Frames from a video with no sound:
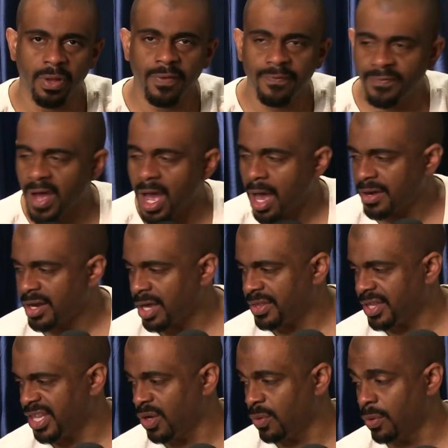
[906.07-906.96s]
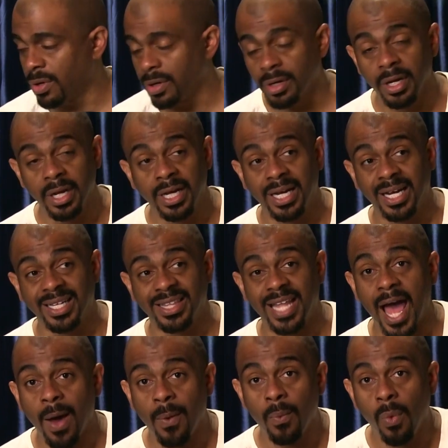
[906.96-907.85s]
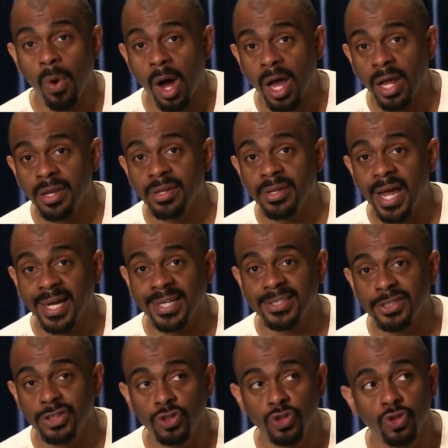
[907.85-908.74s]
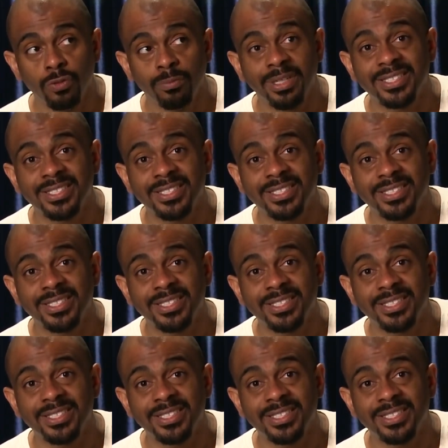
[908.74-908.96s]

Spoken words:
we found out that there were not one, not two,